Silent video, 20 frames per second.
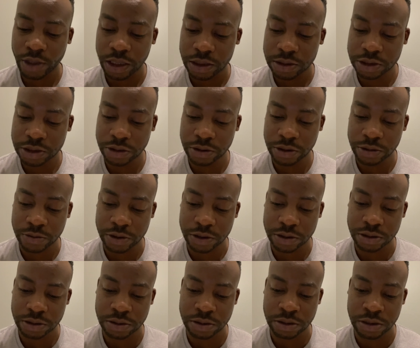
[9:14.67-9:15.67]
So anyways,
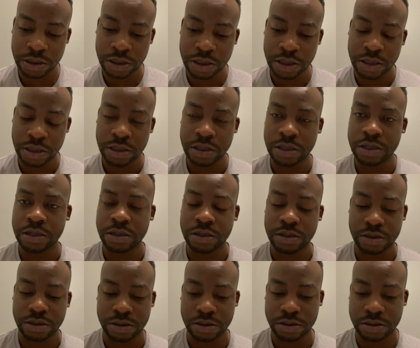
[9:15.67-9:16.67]

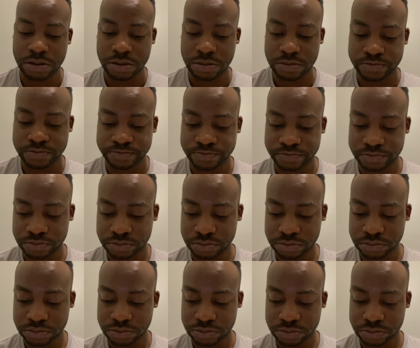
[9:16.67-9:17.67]
um,
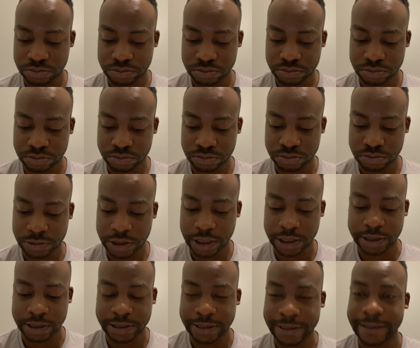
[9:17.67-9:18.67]
like I
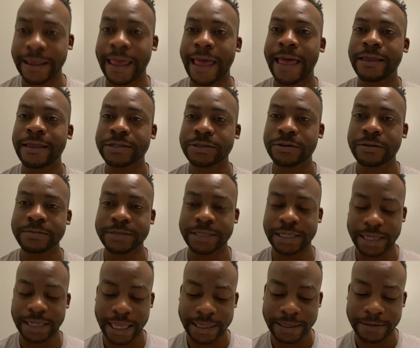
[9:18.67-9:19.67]
said, so I'm
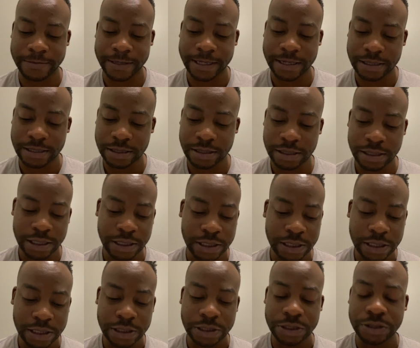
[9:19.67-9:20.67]
saying at the beginning,
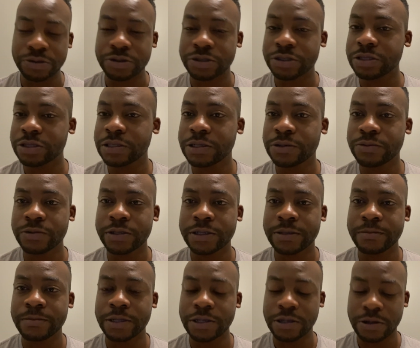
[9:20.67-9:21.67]
you shouldn't really
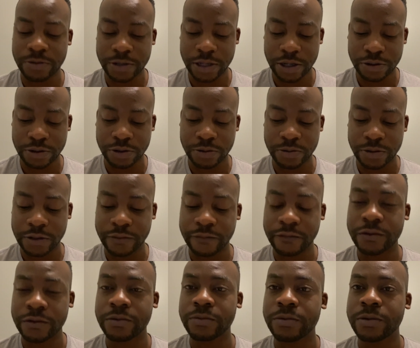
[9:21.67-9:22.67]
be going out your way
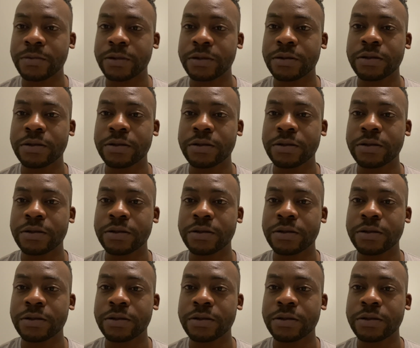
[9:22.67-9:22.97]
for the woman.